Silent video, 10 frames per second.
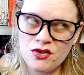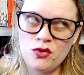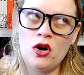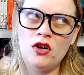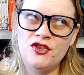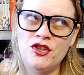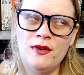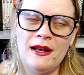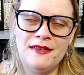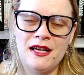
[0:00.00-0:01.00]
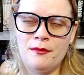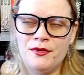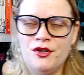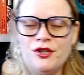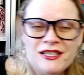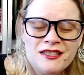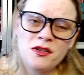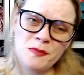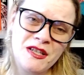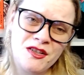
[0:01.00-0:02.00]
you also have the opportunity,
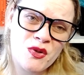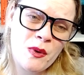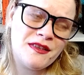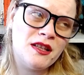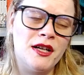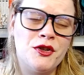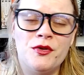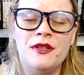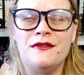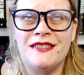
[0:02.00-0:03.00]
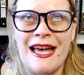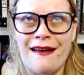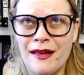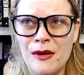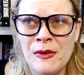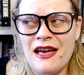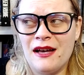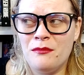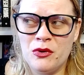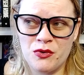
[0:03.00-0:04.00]
just because you have the luxury of time
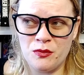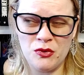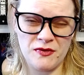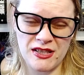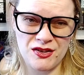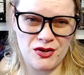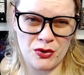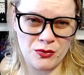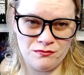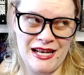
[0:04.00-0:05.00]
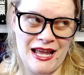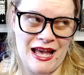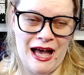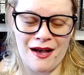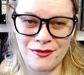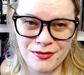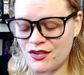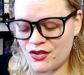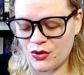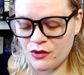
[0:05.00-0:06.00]
that most movies don't have
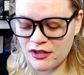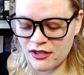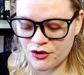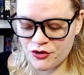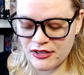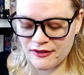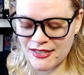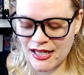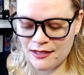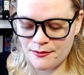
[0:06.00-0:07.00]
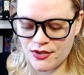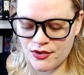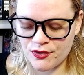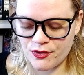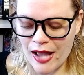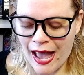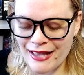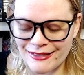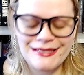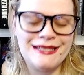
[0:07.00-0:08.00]
so you have the luxury of time to
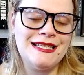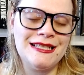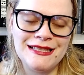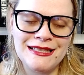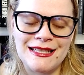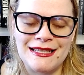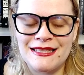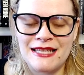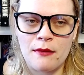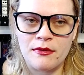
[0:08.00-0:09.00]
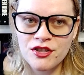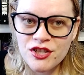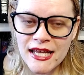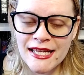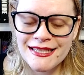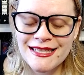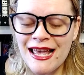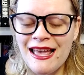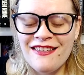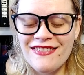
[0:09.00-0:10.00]
add scenes and establish stakes
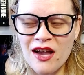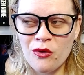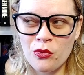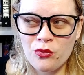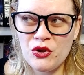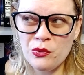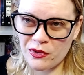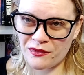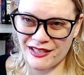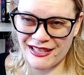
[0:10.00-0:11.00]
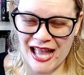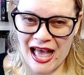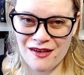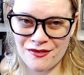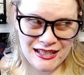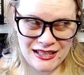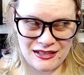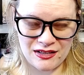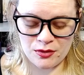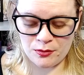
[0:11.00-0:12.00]
that you wouldn't really have
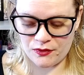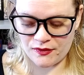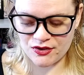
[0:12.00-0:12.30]
in a movie.